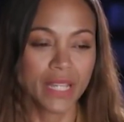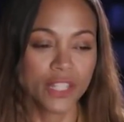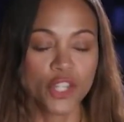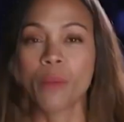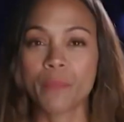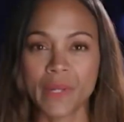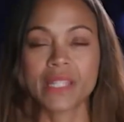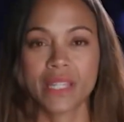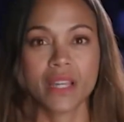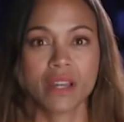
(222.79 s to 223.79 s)
jump
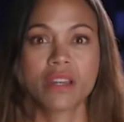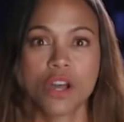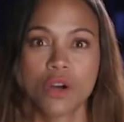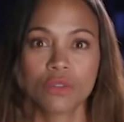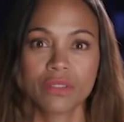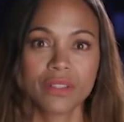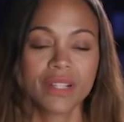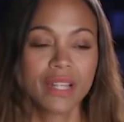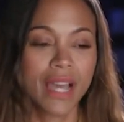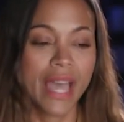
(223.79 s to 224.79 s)
into the unknown
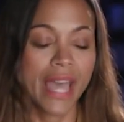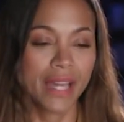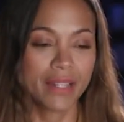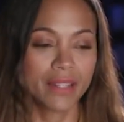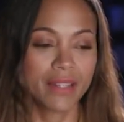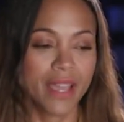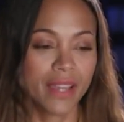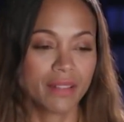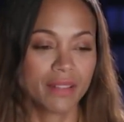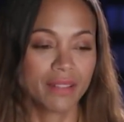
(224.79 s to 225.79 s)
and
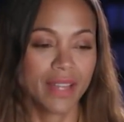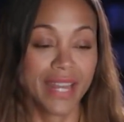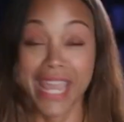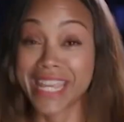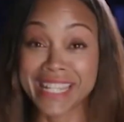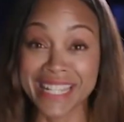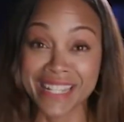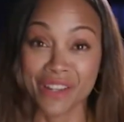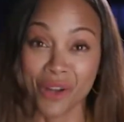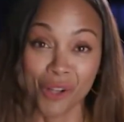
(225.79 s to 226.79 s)
and and ace
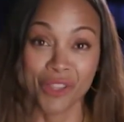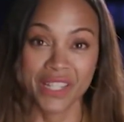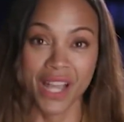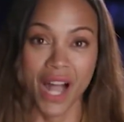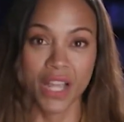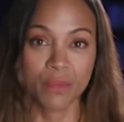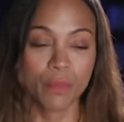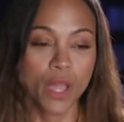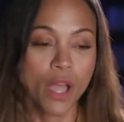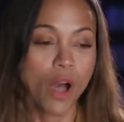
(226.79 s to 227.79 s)
it all the
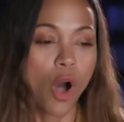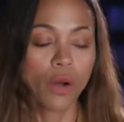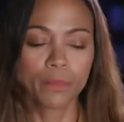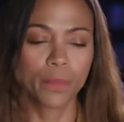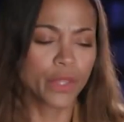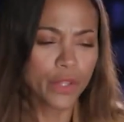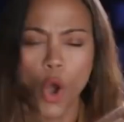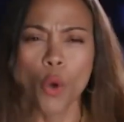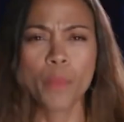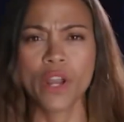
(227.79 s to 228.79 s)
time with an
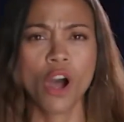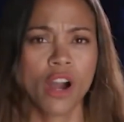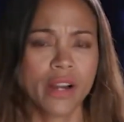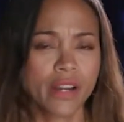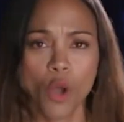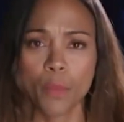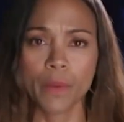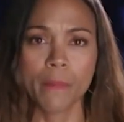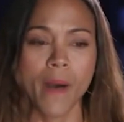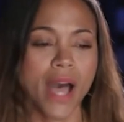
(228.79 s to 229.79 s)
open heart, an
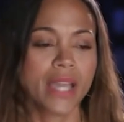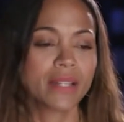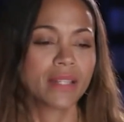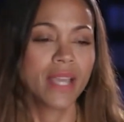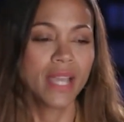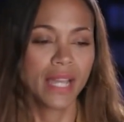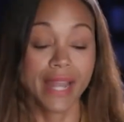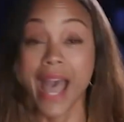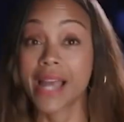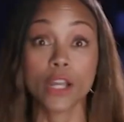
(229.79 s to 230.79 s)
open mind,
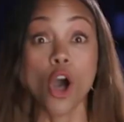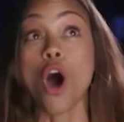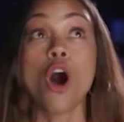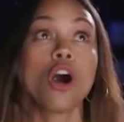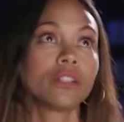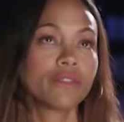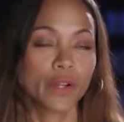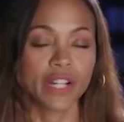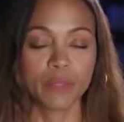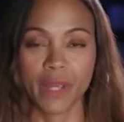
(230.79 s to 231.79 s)
and adding all of
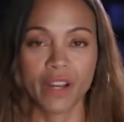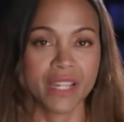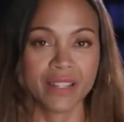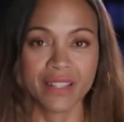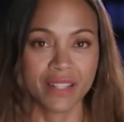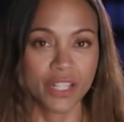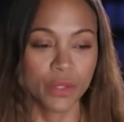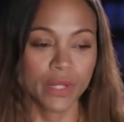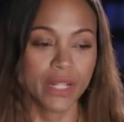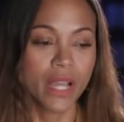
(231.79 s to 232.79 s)
their experience
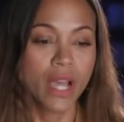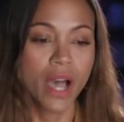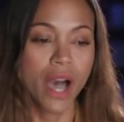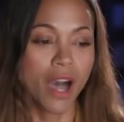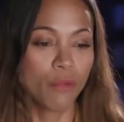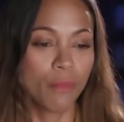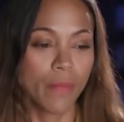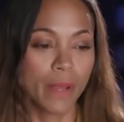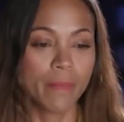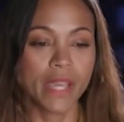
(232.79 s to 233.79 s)
into it, um,
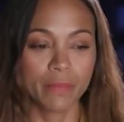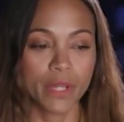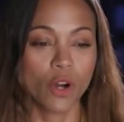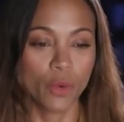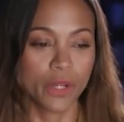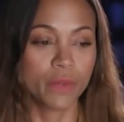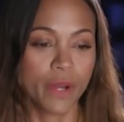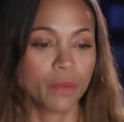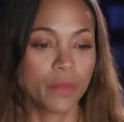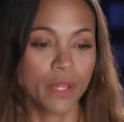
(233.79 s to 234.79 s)
it made me always
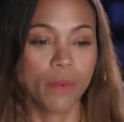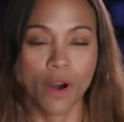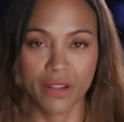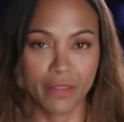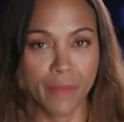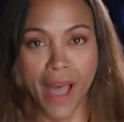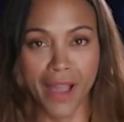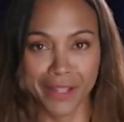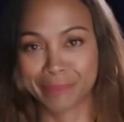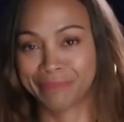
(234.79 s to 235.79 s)
want to be a part of the
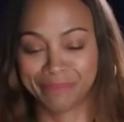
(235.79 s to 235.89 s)
pack.